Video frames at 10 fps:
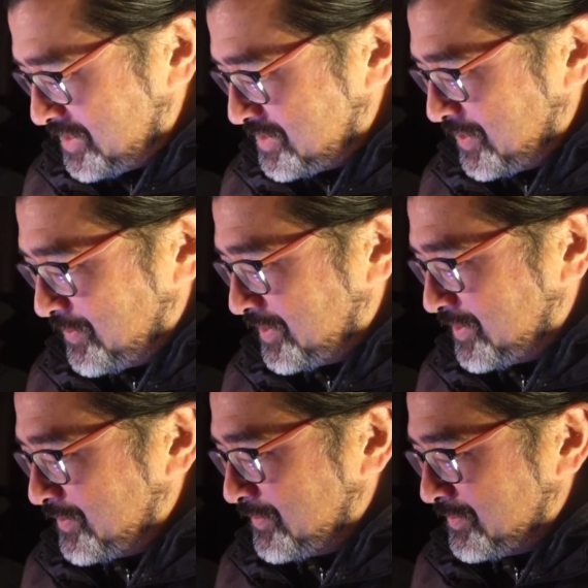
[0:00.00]
is totally
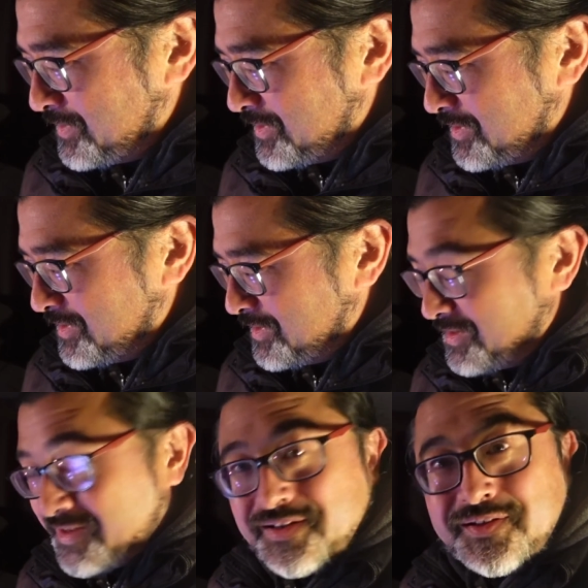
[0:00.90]
cool.
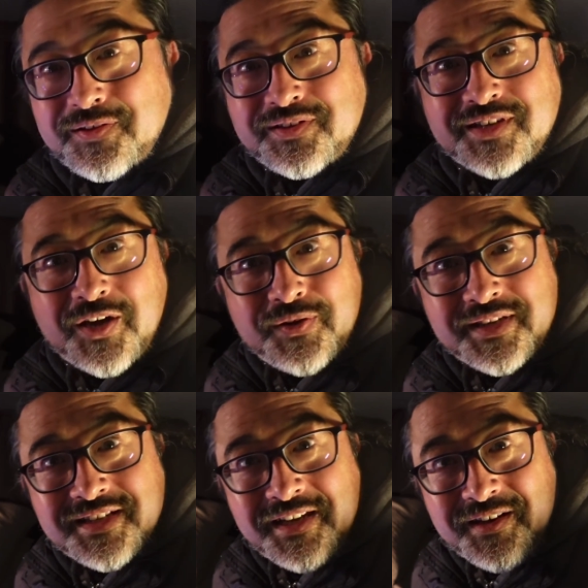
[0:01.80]
You can totally
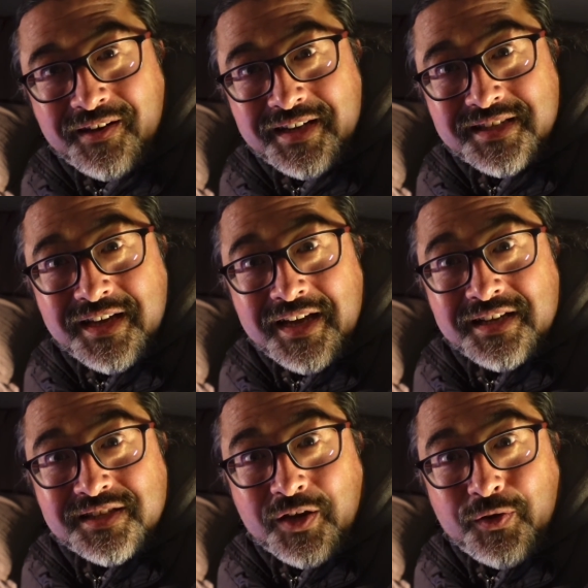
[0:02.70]
see the lights.
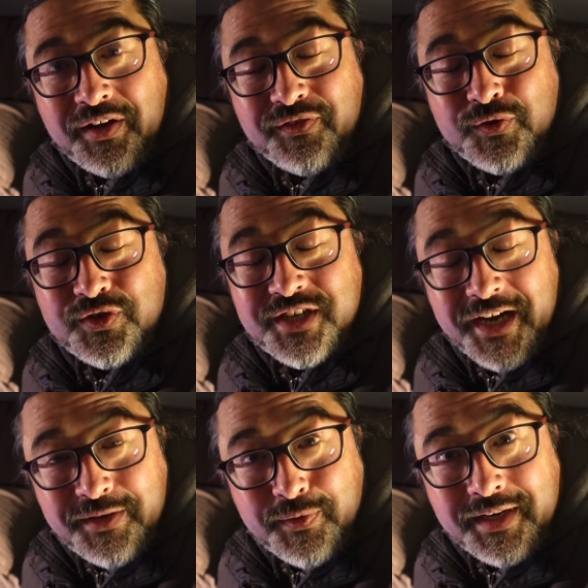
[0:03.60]
So if you
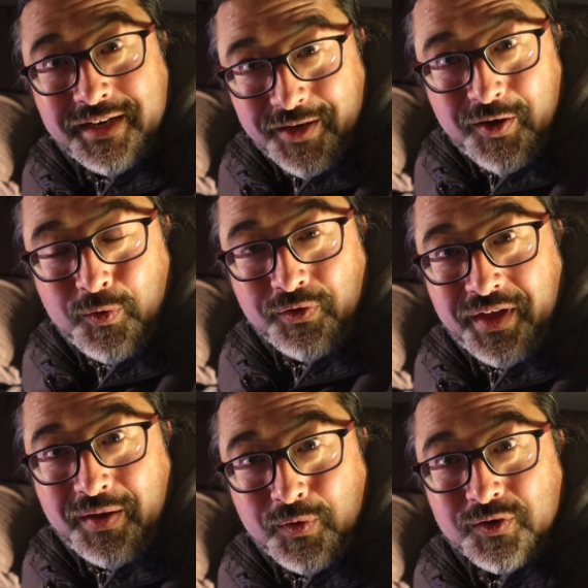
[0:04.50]
genuinely know what
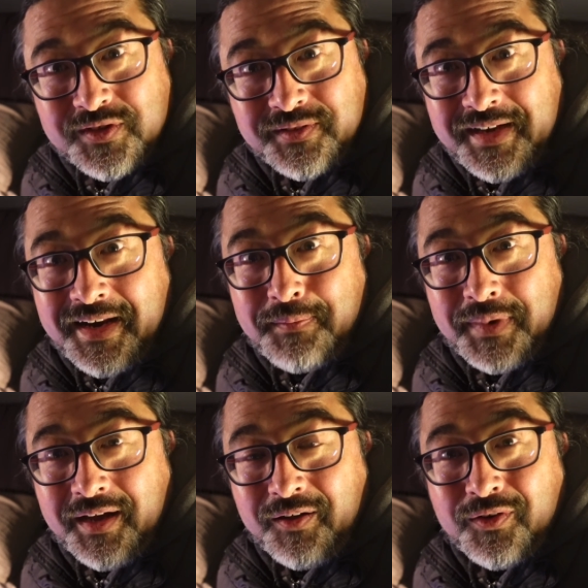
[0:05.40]
that was, then let me
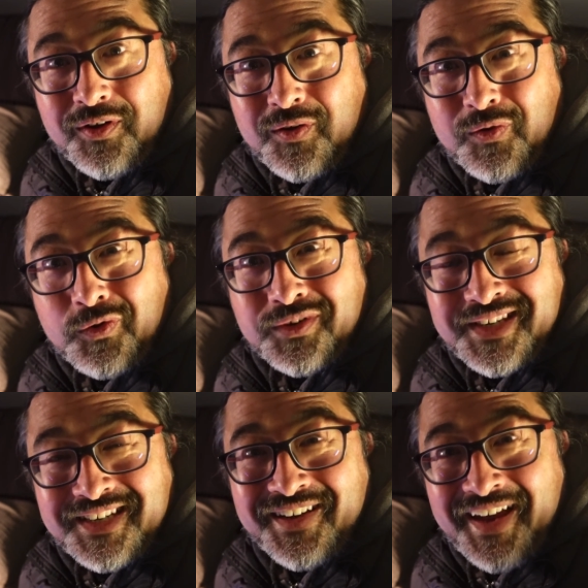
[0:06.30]
know. Or
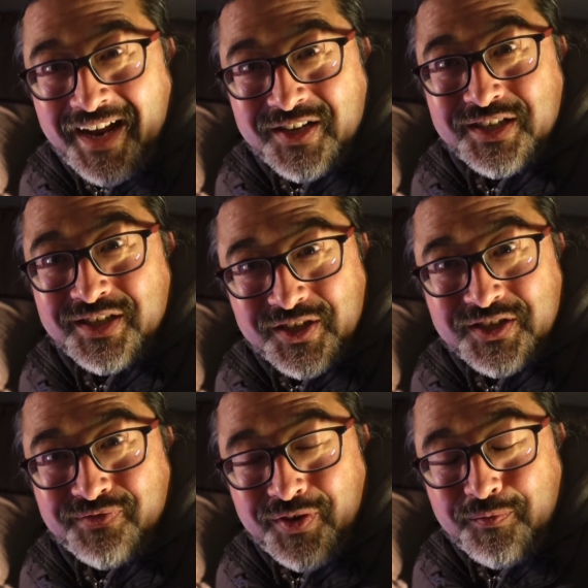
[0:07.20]
did I actually
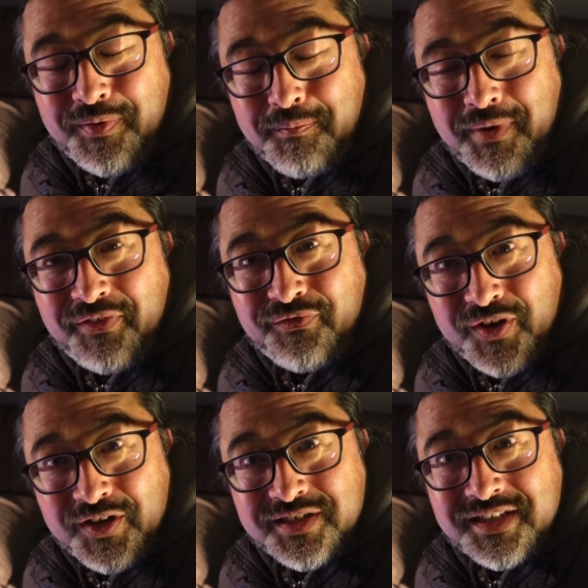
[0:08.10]
just film my
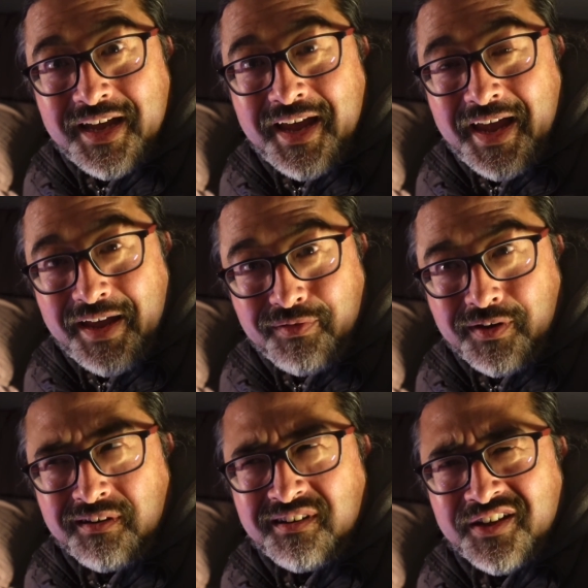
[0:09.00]
first
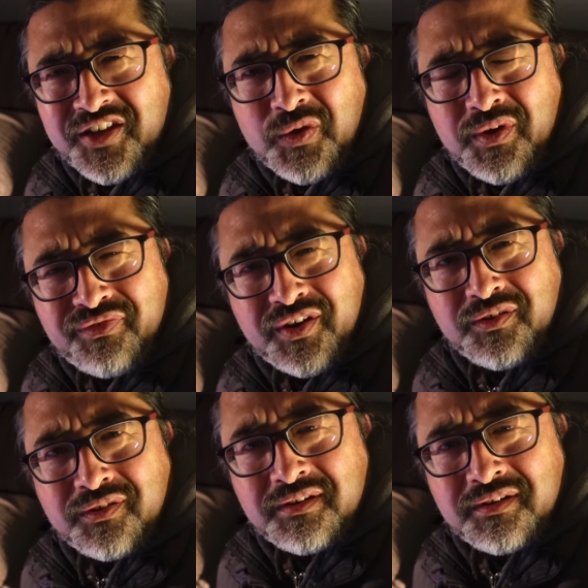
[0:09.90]
ever UFO?